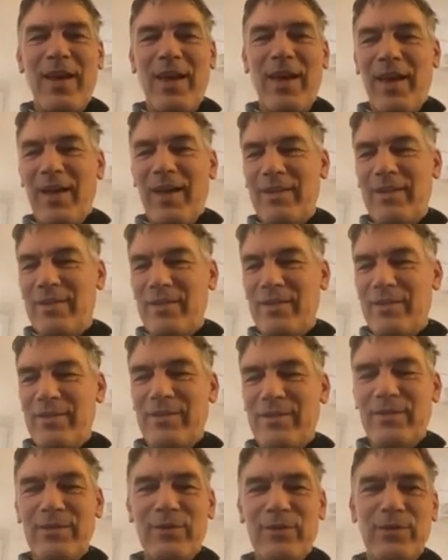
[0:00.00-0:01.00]
And
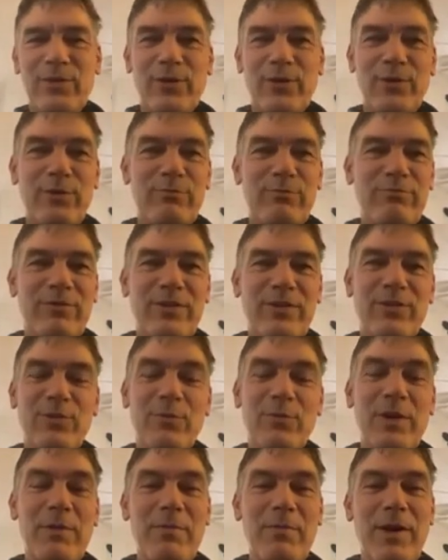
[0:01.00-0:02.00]
uh, so there's
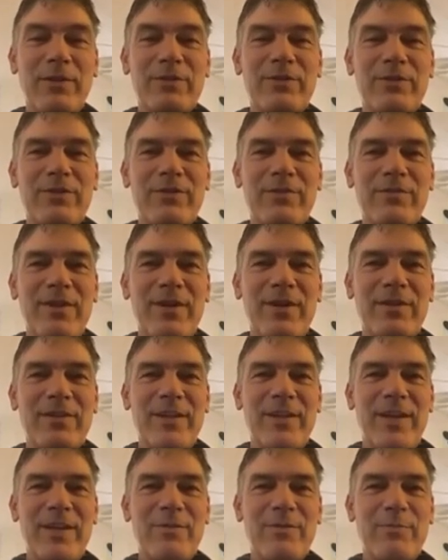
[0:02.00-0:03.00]
so many mountains
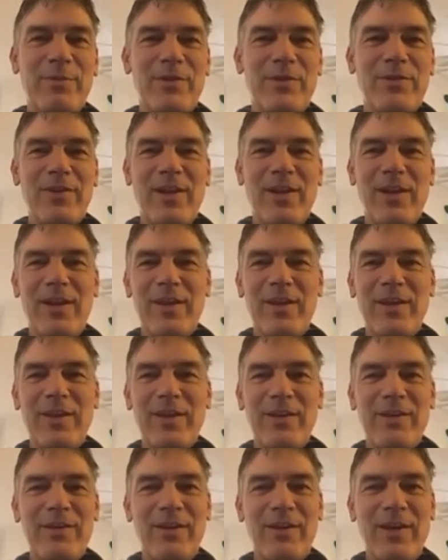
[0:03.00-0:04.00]
around that
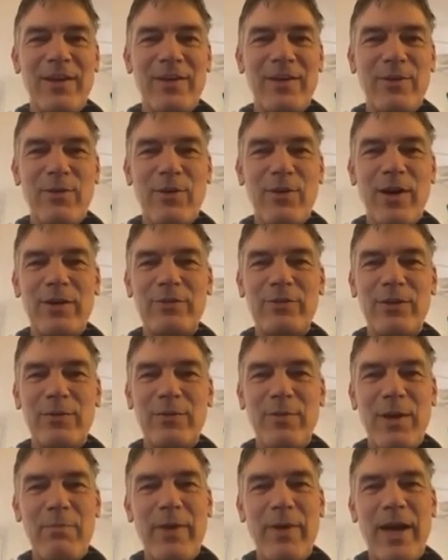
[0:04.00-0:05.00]
basically mm-hmm. uh, go out
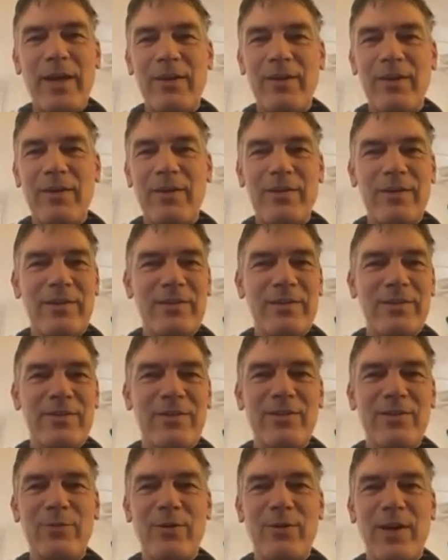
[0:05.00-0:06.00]
in my backyard and
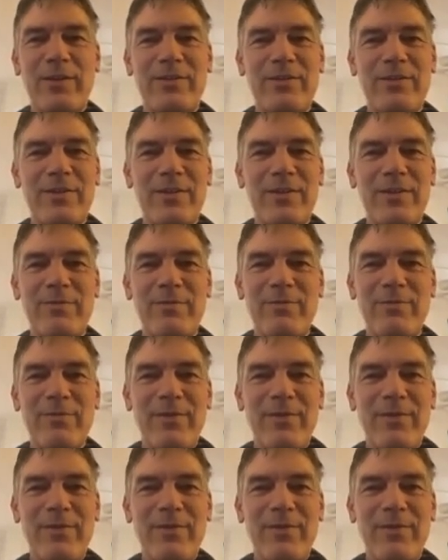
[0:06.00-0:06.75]
this is what I see.